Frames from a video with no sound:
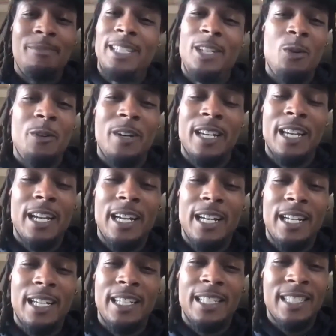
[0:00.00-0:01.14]
doing
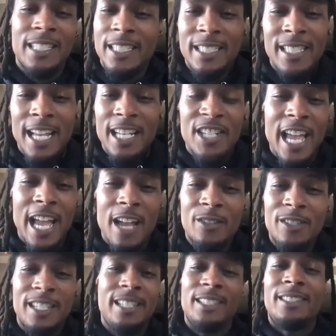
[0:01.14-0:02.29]
uh
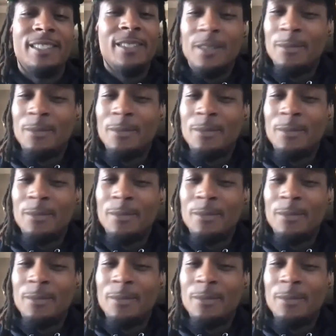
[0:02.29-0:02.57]
touchdowns and